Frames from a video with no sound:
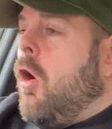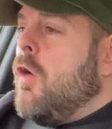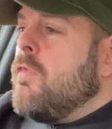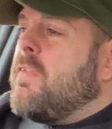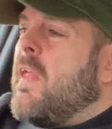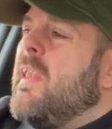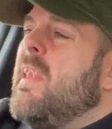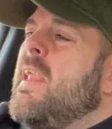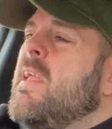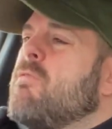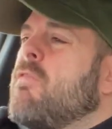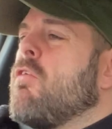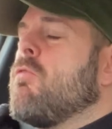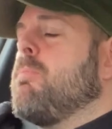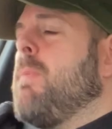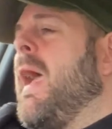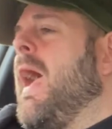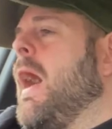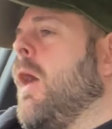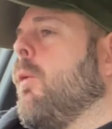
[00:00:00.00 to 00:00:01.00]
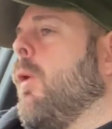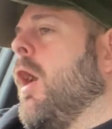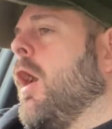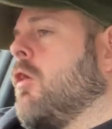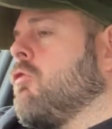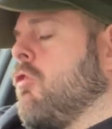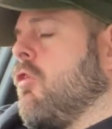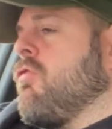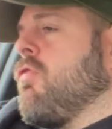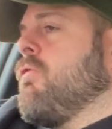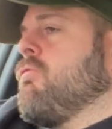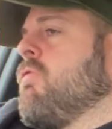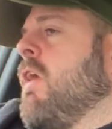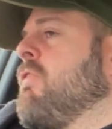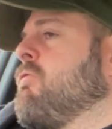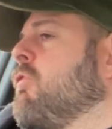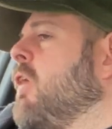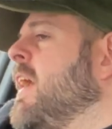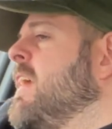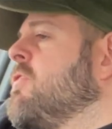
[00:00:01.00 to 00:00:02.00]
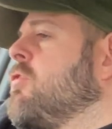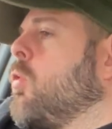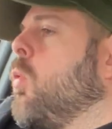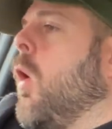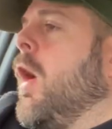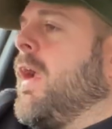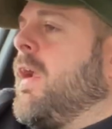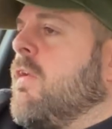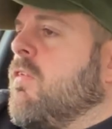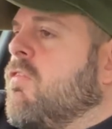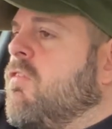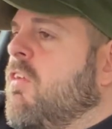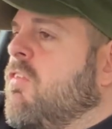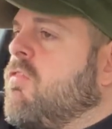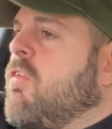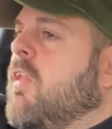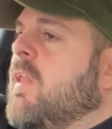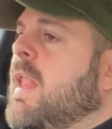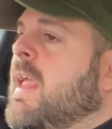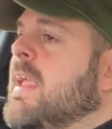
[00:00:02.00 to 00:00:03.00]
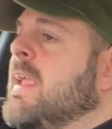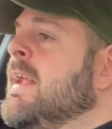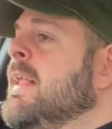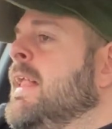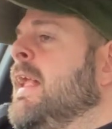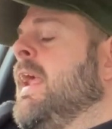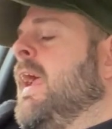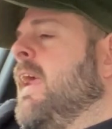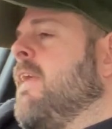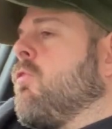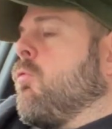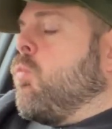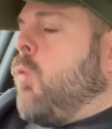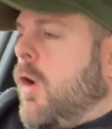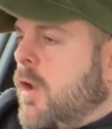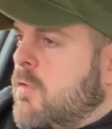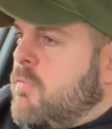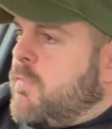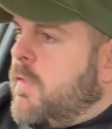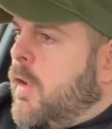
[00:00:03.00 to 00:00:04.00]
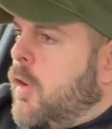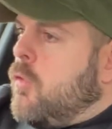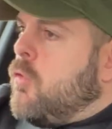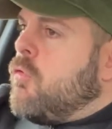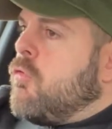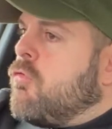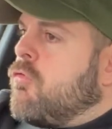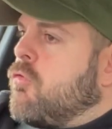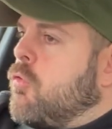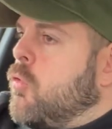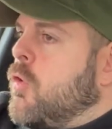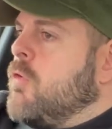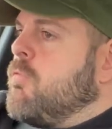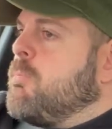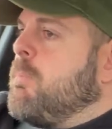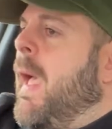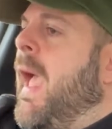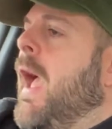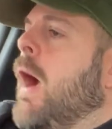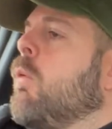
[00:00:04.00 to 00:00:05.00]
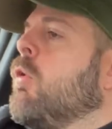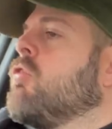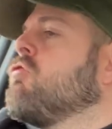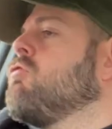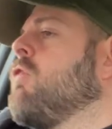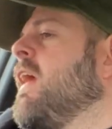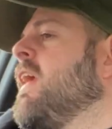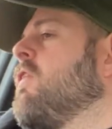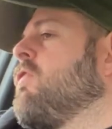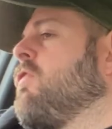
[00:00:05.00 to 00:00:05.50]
delivers power across the rev range quite consistently. It's one of those sort of powertrains